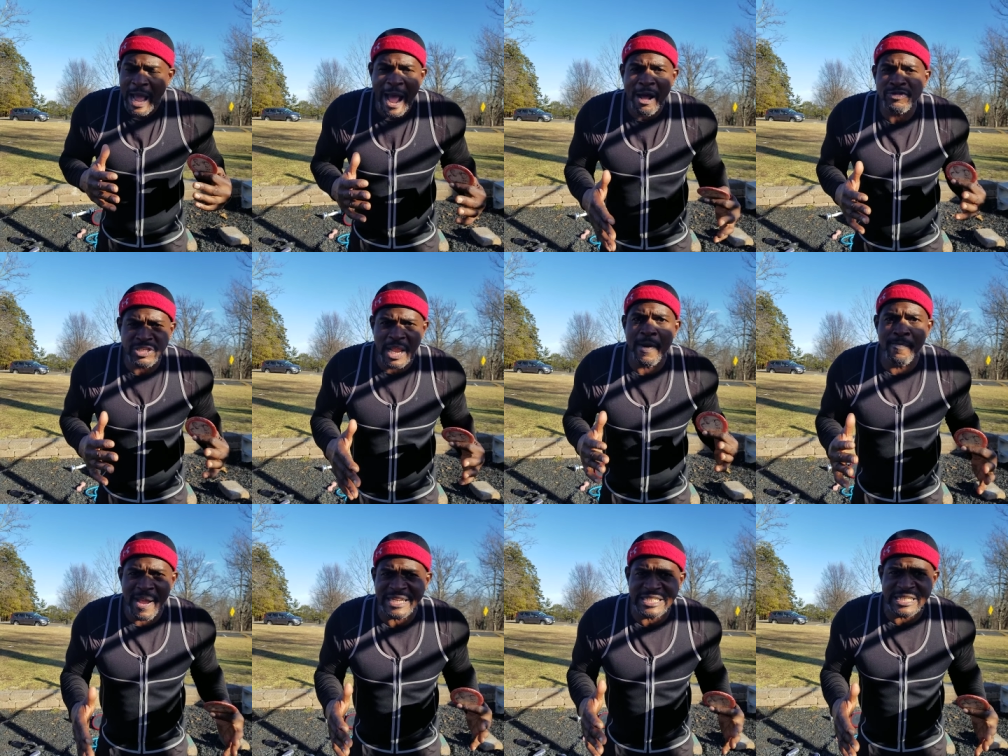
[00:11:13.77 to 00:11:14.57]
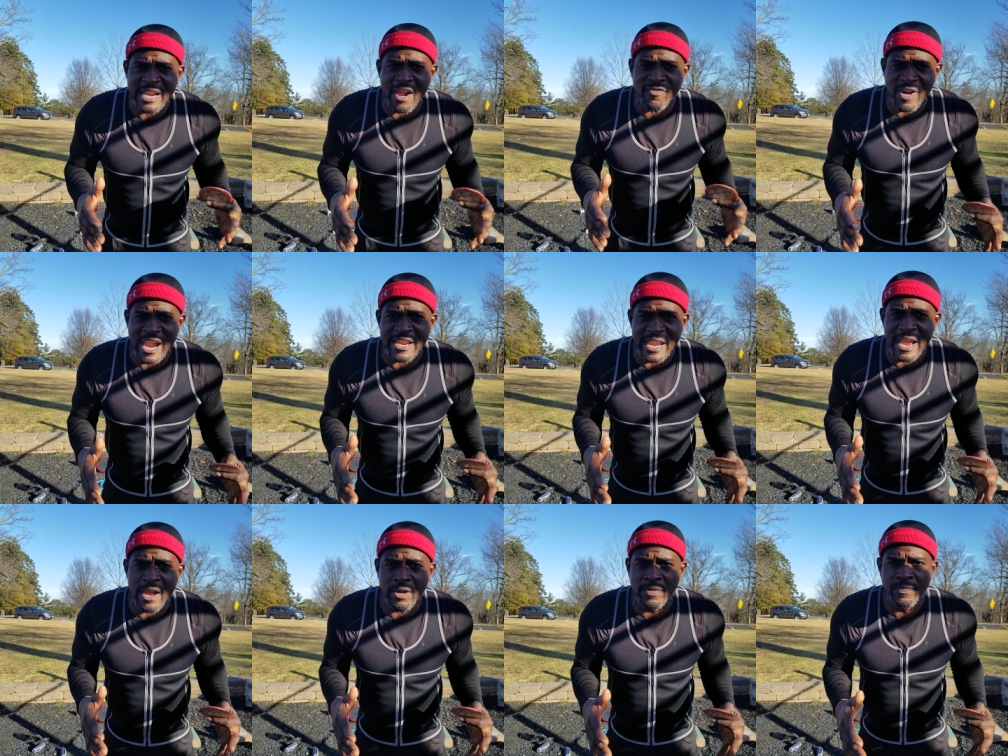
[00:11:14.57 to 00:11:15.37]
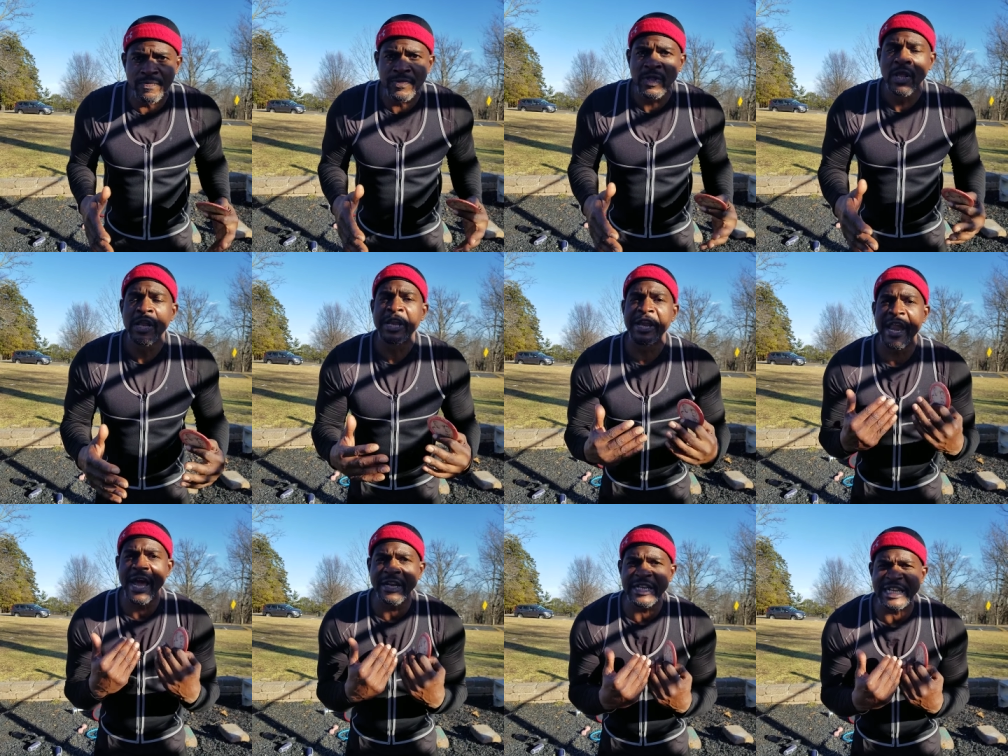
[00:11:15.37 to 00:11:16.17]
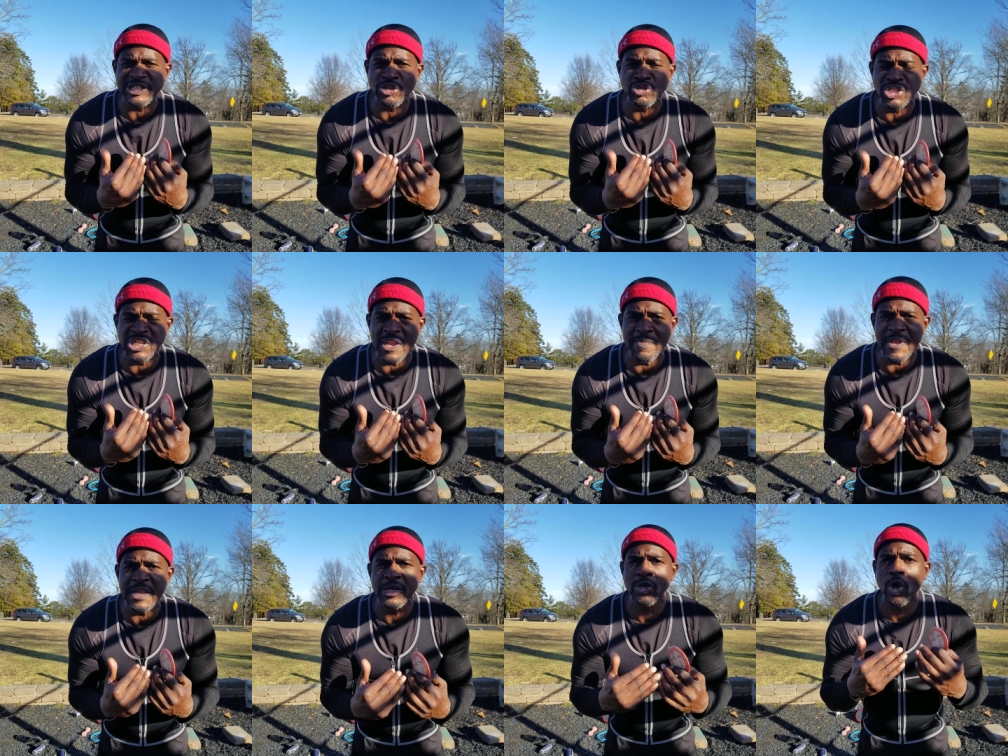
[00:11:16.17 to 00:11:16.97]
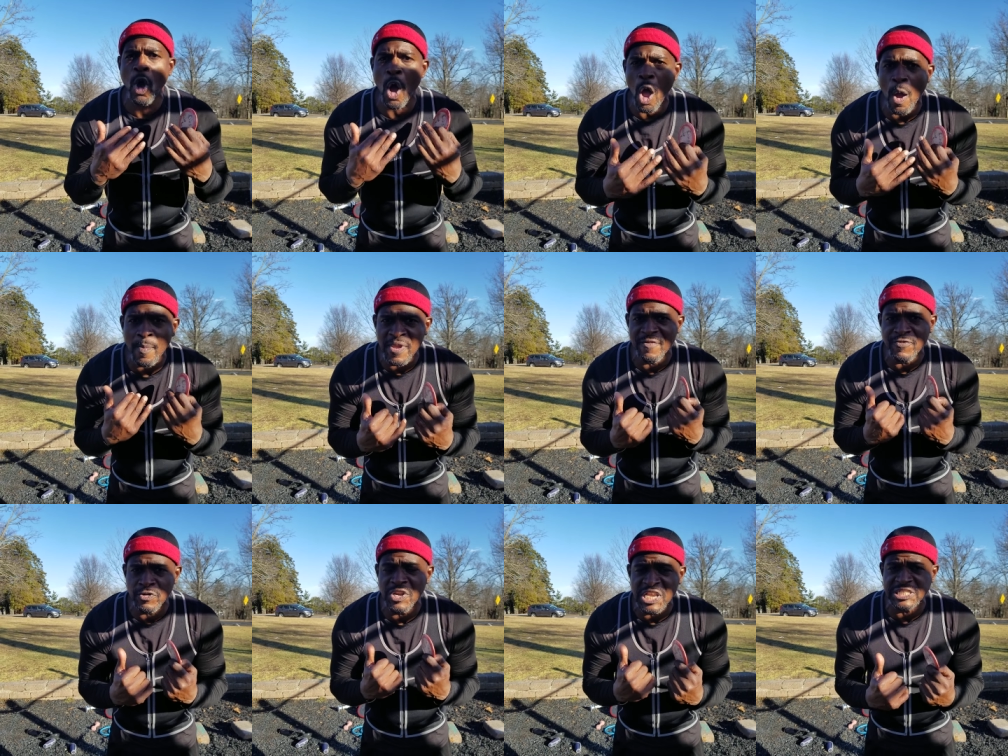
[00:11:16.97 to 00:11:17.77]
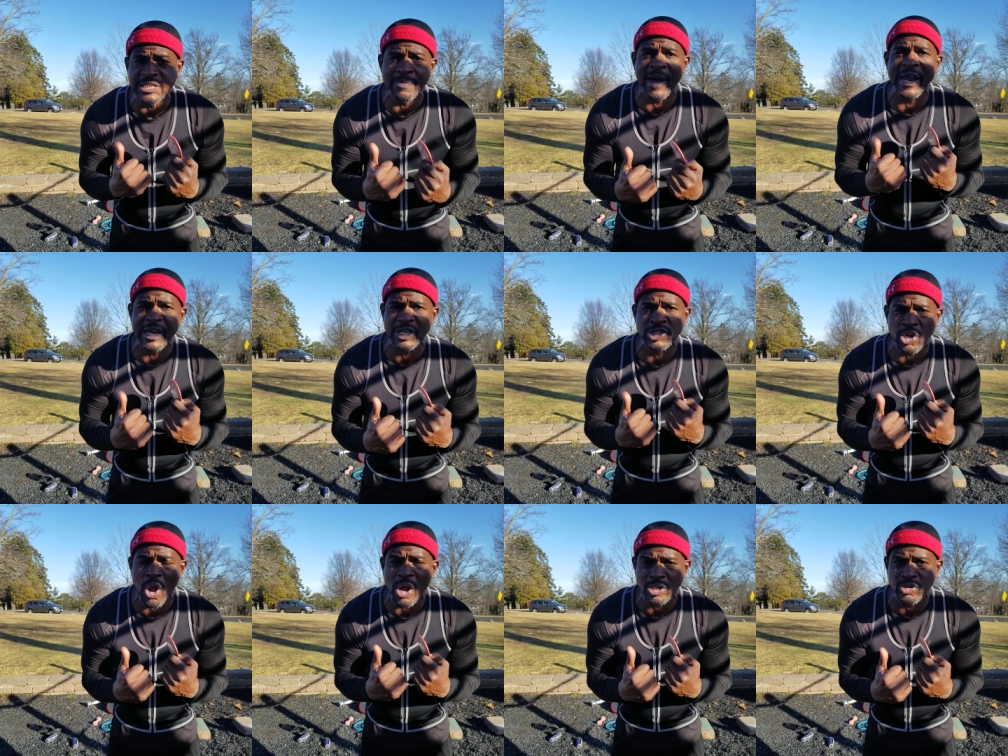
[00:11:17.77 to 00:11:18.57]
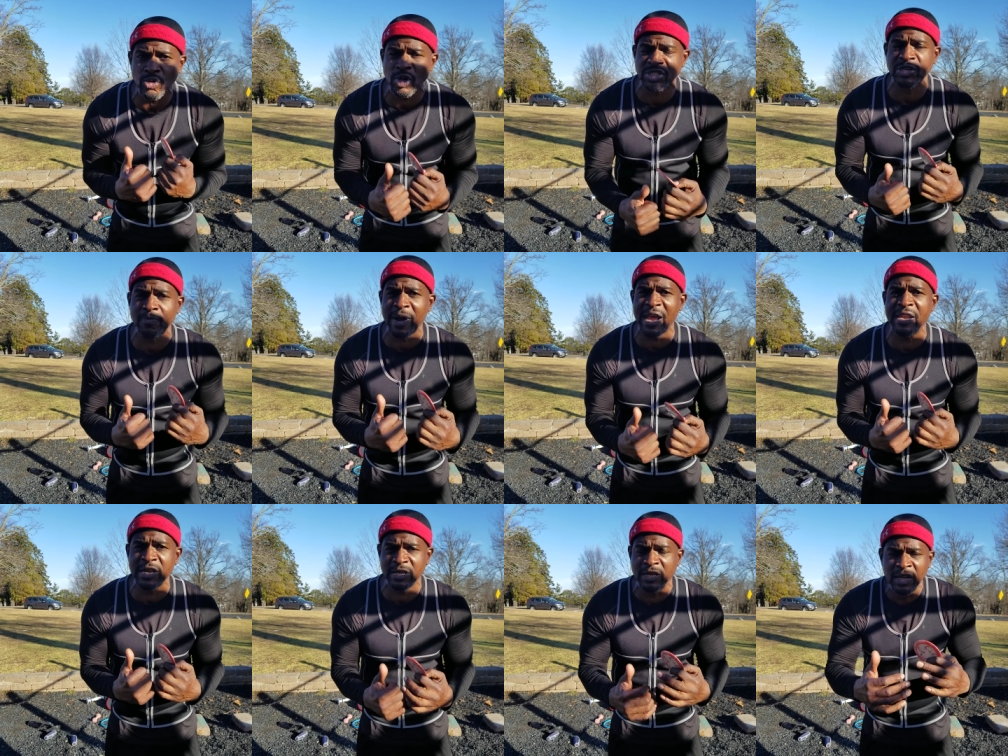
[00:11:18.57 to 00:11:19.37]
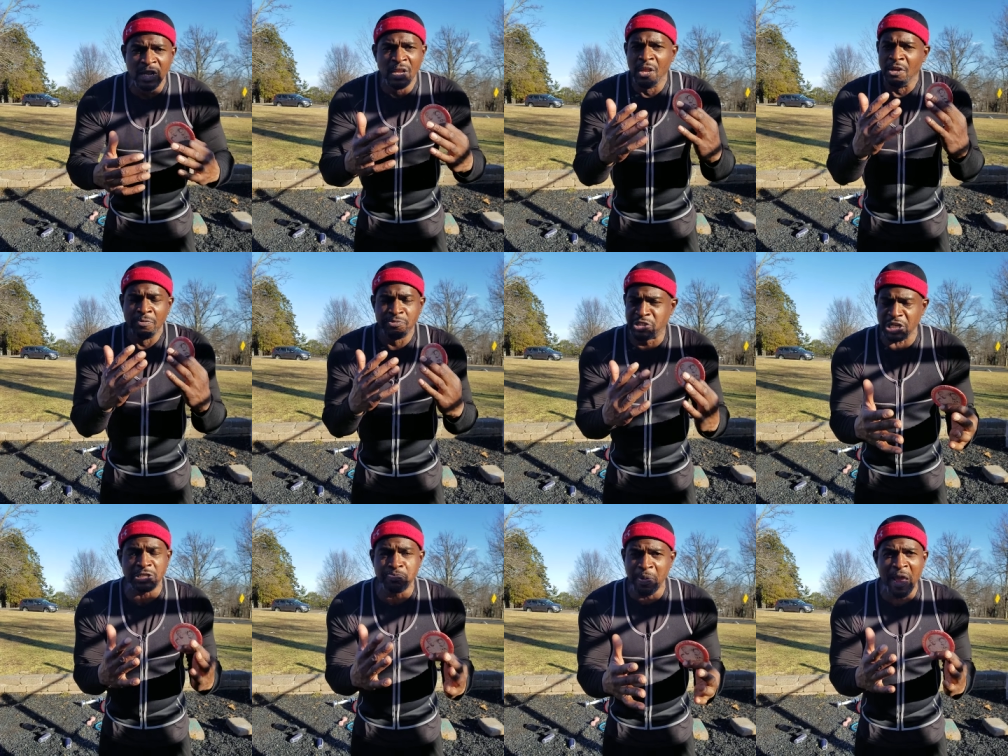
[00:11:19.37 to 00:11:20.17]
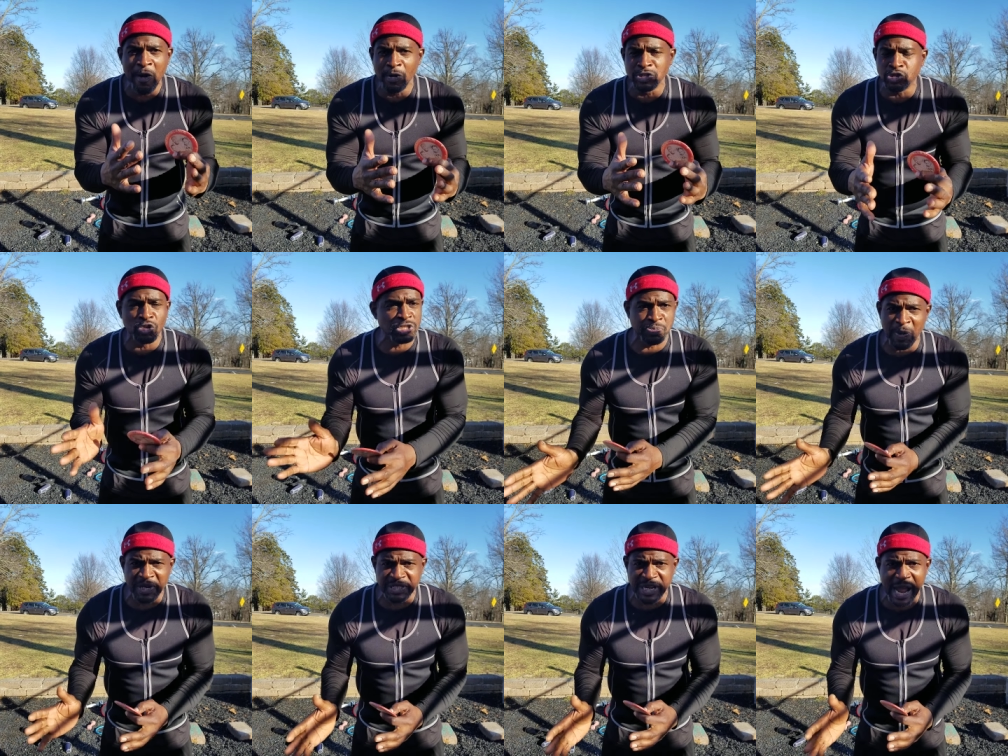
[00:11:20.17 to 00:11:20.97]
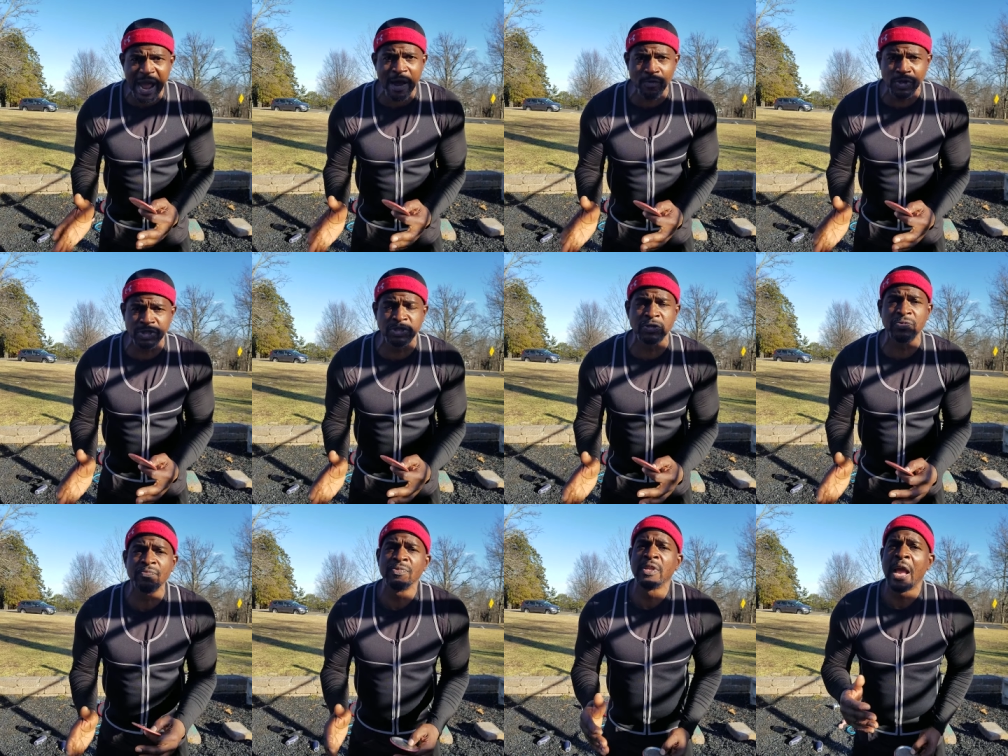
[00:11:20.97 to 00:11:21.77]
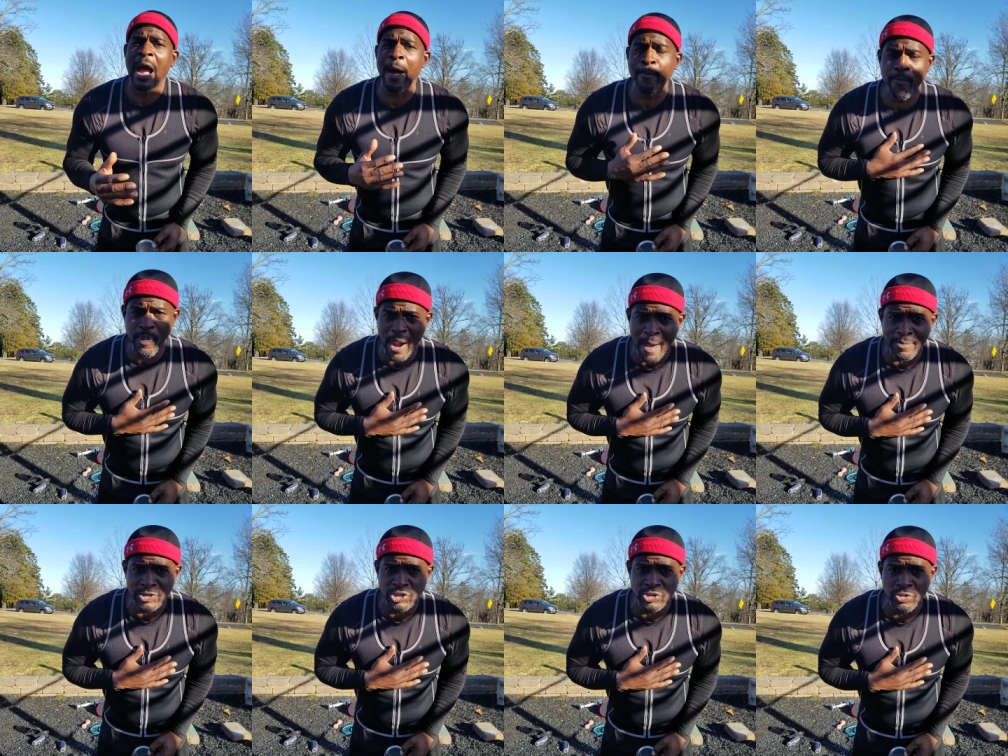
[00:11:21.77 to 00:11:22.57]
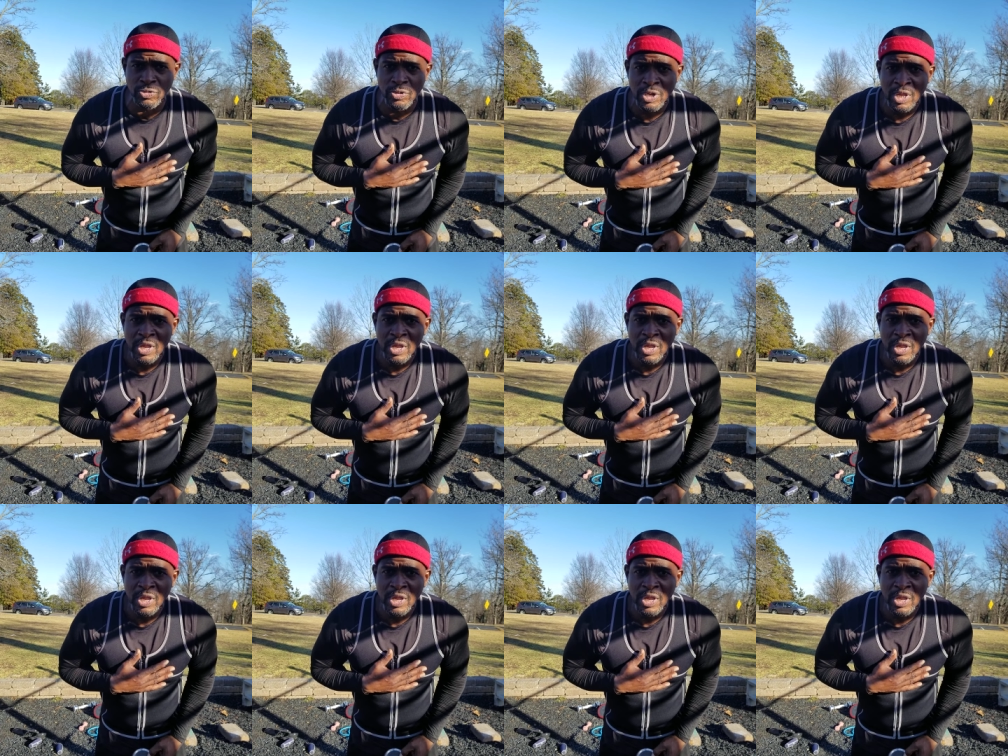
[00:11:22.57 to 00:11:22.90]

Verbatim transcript: out there messing up right now, now that you see me, call me if you need somebody to talk to or somebody to just be with you and spend time with you. I promise you,